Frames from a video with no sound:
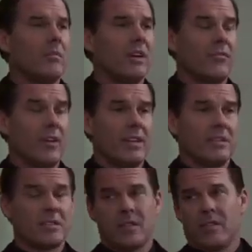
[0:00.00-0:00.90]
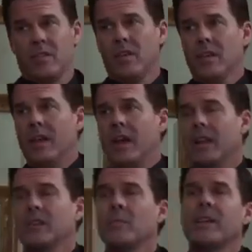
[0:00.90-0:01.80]
My friends, I'd
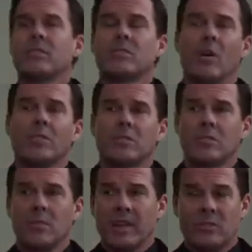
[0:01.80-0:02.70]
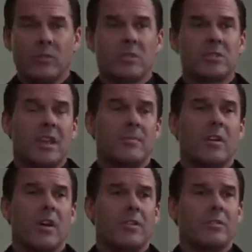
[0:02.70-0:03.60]
like to make a toast to my two
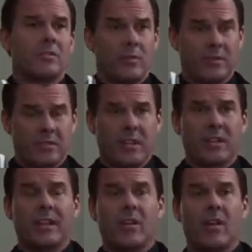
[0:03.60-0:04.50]
stepdaughters who have suddenly